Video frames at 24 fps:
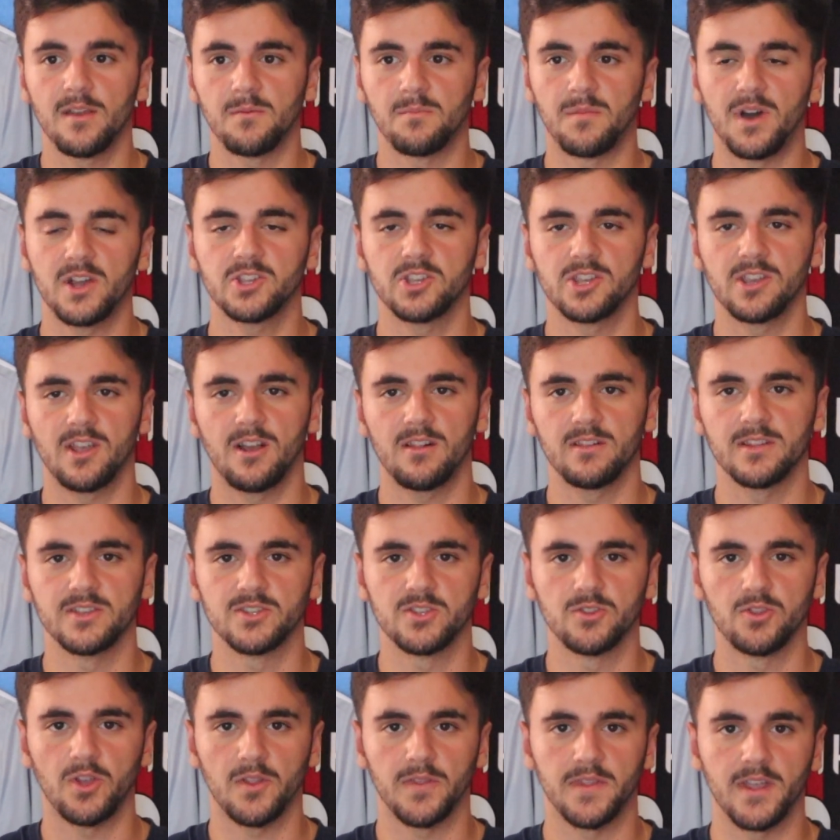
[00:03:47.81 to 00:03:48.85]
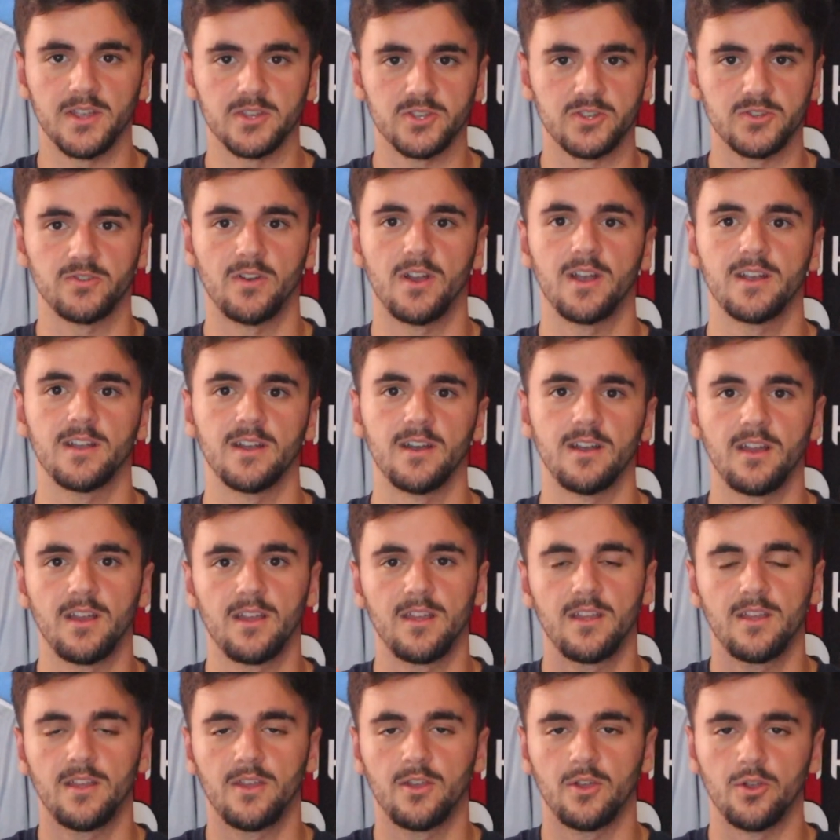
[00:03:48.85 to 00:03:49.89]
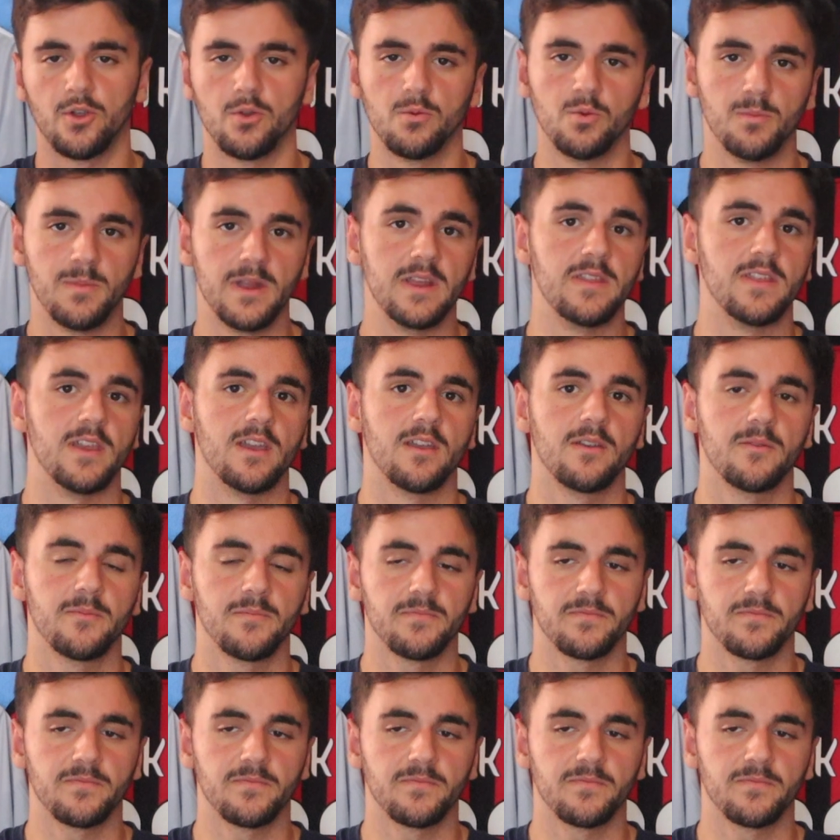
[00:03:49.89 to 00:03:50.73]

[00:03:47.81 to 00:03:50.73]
Martial is not that striker who will be there.